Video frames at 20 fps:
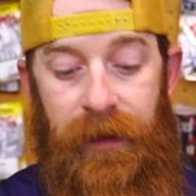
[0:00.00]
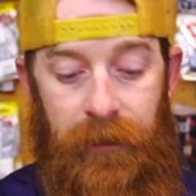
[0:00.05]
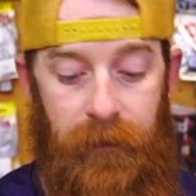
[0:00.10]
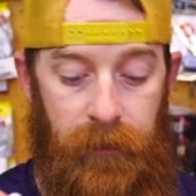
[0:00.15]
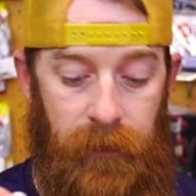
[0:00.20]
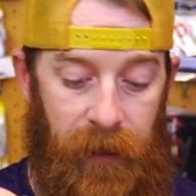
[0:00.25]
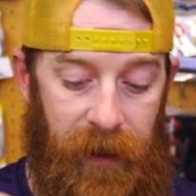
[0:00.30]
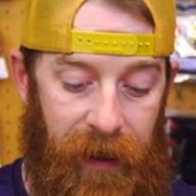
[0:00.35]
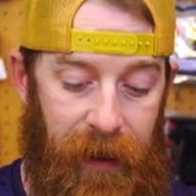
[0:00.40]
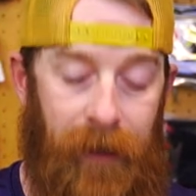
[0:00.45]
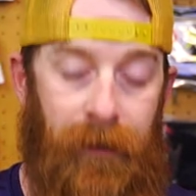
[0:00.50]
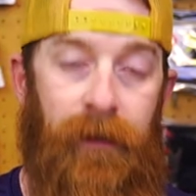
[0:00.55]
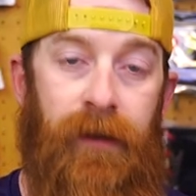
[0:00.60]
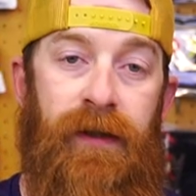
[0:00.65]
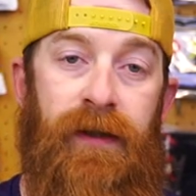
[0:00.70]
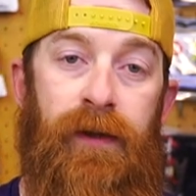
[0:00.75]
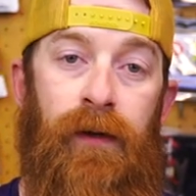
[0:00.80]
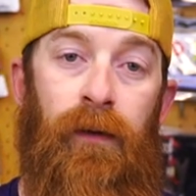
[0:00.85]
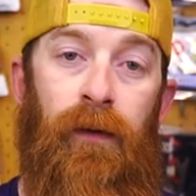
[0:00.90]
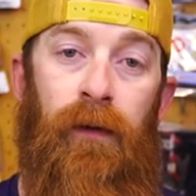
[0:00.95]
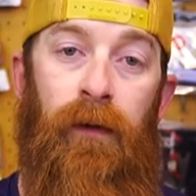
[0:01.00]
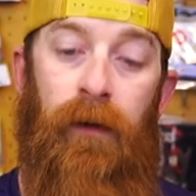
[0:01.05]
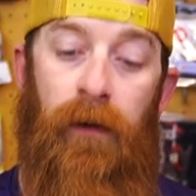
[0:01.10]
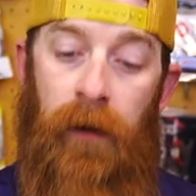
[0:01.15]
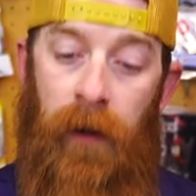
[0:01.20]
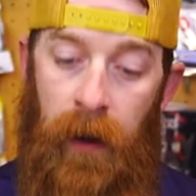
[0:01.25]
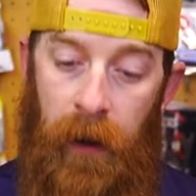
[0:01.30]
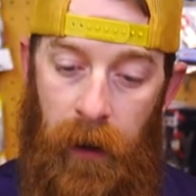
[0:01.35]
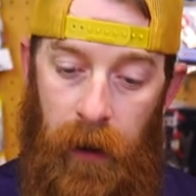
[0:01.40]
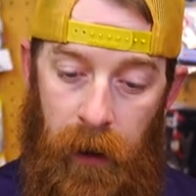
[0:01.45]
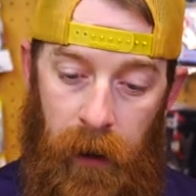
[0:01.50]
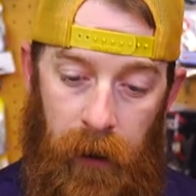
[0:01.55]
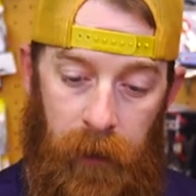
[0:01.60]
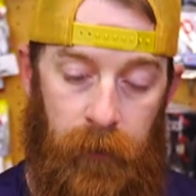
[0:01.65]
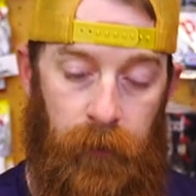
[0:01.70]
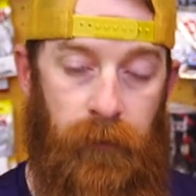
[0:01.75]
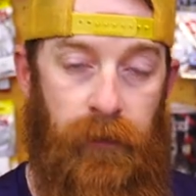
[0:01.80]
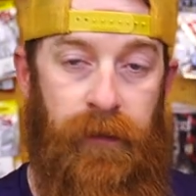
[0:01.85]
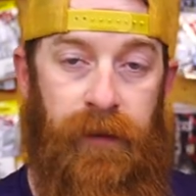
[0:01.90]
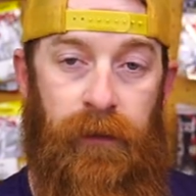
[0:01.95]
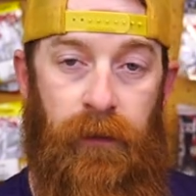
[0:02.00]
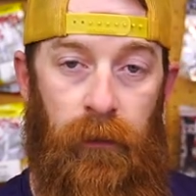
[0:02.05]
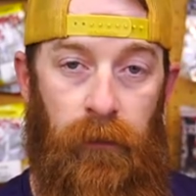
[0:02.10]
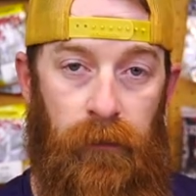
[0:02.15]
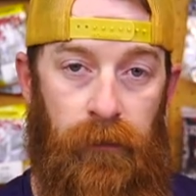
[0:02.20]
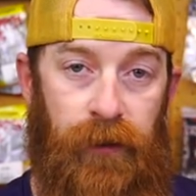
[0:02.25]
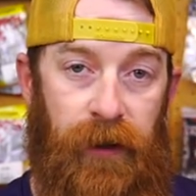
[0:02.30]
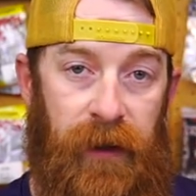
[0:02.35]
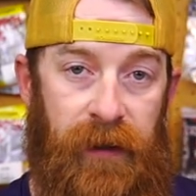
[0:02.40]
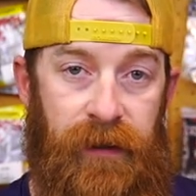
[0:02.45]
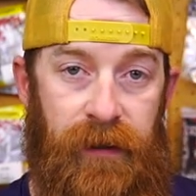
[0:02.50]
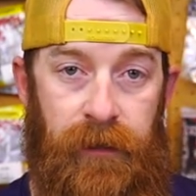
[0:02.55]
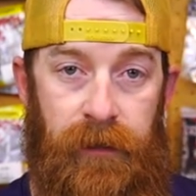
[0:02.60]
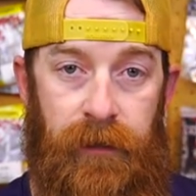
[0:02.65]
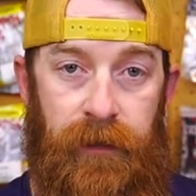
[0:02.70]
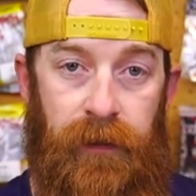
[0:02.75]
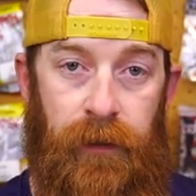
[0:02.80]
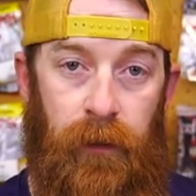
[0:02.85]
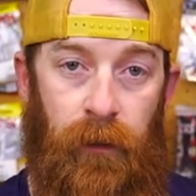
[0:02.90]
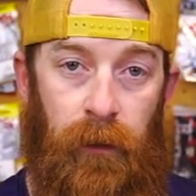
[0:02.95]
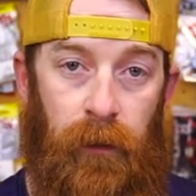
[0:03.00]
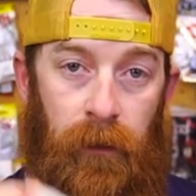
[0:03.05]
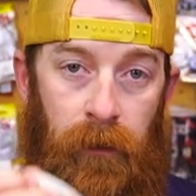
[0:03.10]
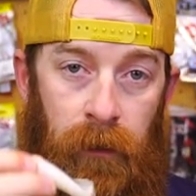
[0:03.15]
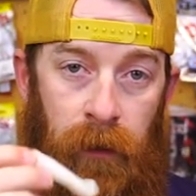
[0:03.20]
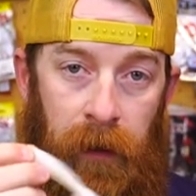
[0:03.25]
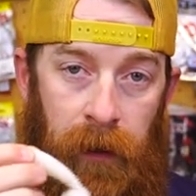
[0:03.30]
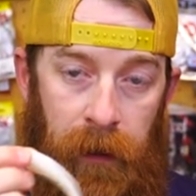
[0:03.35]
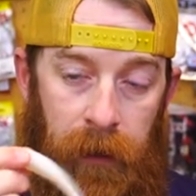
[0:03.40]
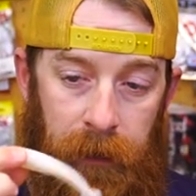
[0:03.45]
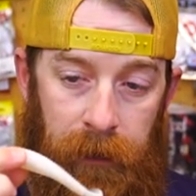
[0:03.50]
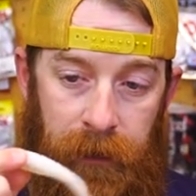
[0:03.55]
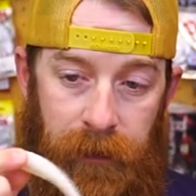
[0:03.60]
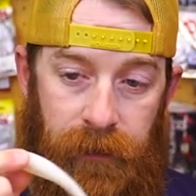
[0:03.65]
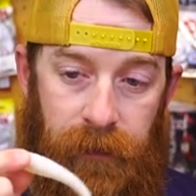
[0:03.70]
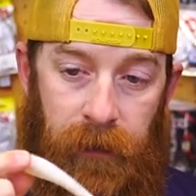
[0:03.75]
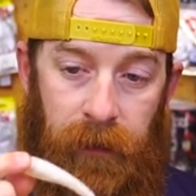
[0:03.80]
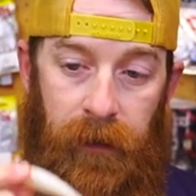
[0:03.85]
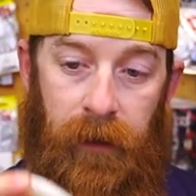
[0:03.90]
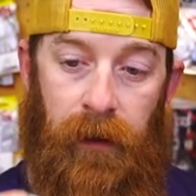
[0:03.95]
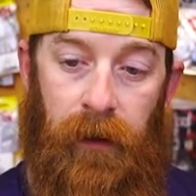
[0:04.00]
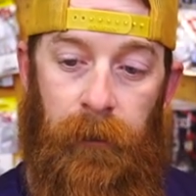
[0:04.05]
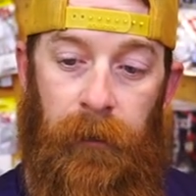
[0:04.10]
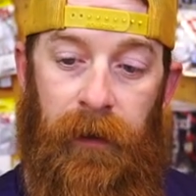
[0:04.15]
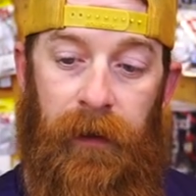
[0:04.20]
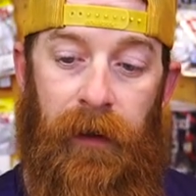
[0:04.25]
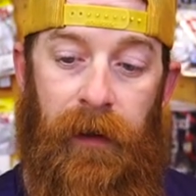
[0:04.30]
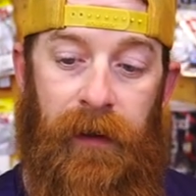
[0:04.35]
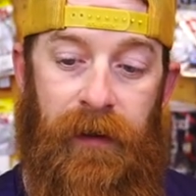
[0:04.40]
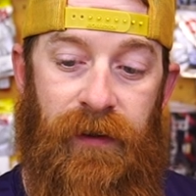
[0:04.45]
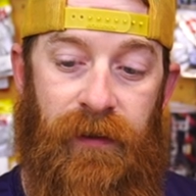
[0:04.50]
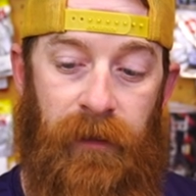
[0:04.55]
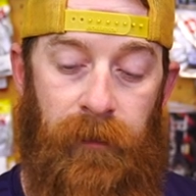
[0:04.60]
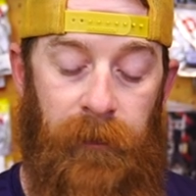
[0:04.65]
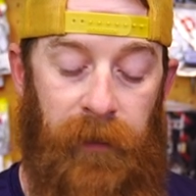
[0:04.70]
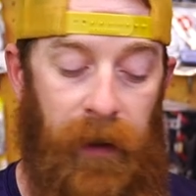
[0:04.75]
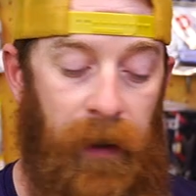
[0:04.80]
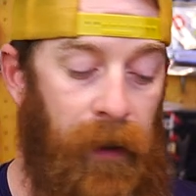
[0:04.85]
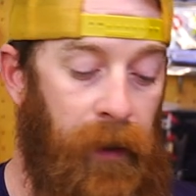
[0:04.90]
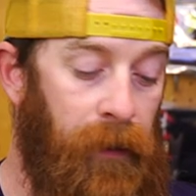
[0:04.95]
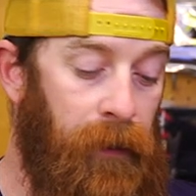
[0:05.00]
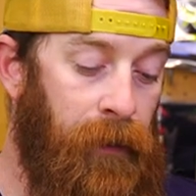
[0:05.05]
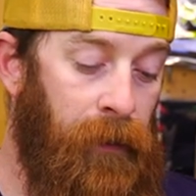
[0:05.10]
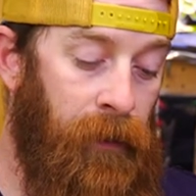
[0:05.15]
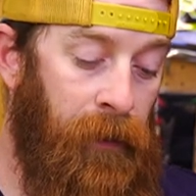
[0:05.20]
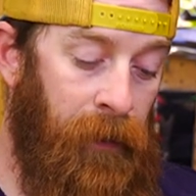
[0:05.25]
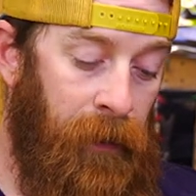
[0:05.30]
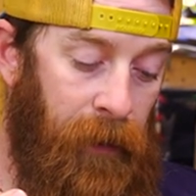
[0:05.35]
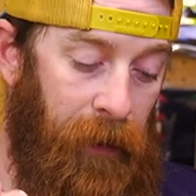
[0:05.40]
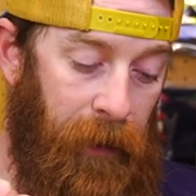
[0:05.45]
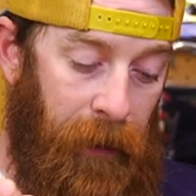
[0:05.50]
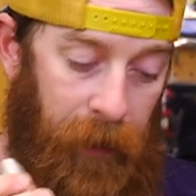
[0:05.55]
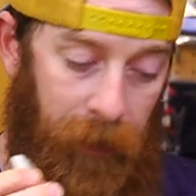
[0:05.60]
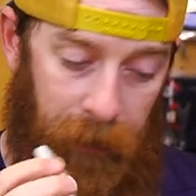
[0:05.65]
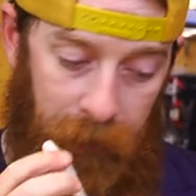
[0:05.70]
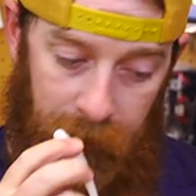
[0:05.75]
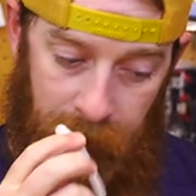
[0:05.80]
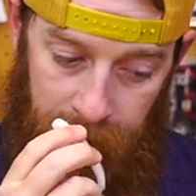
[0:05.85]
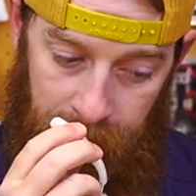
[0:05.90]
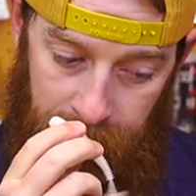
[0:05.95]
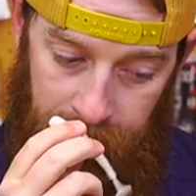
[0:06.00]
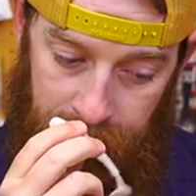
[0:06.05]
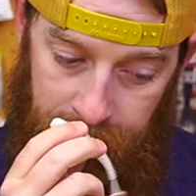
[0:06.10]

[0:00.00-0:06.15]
either in the school, under the school, chasing the school. These are going to come in extremely handy. And